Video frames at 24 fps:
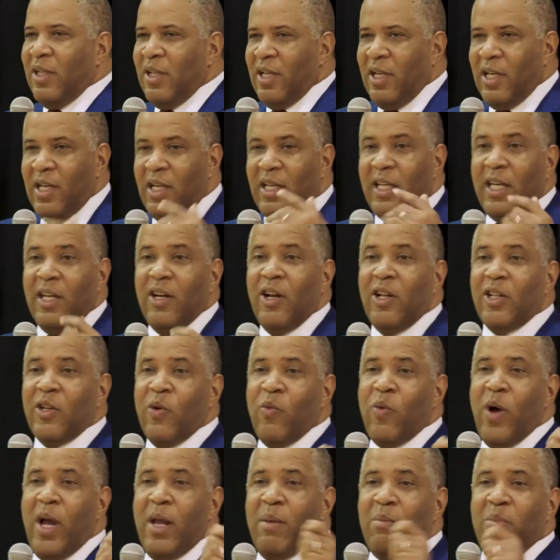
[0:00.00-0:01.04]
and then he'd get on
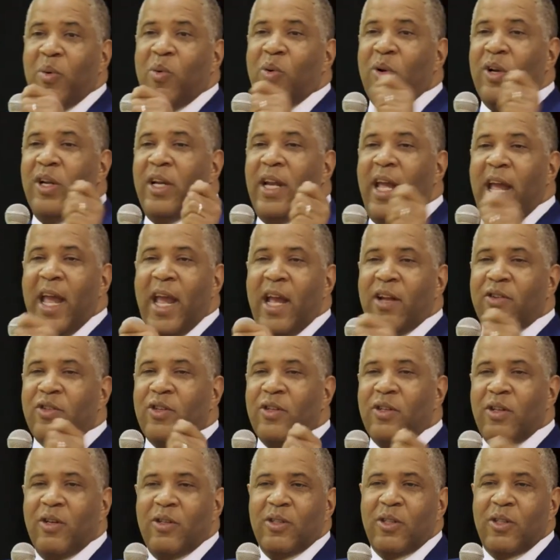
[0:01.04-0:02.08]
the whiteboard and
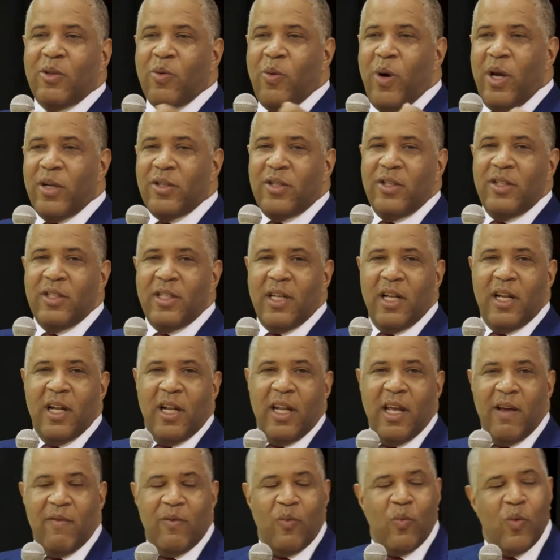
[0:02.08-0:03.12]
answer those questions at a
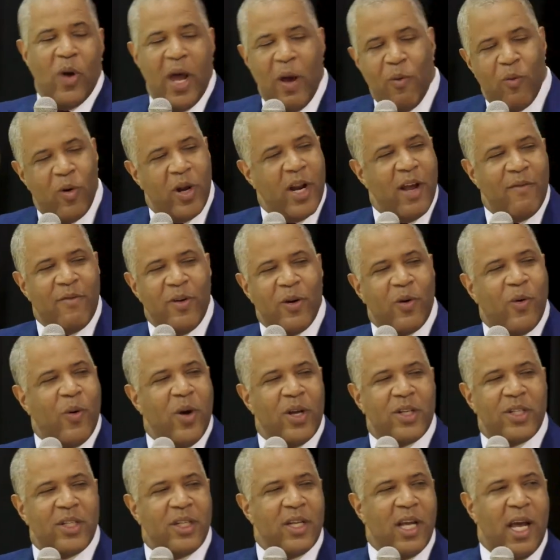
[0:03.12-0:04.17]
level, whatever
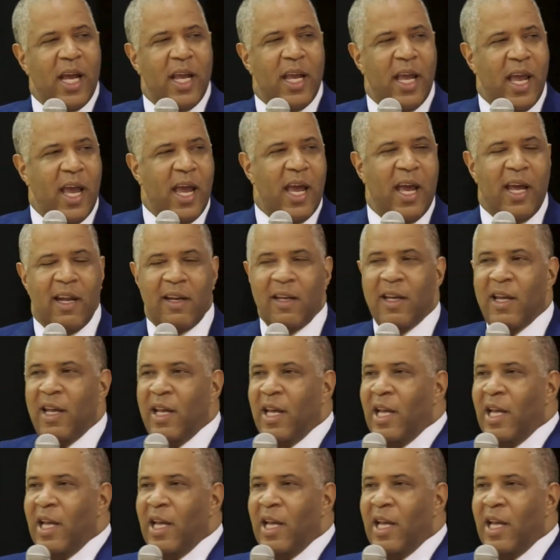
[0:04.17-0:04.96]
question I had,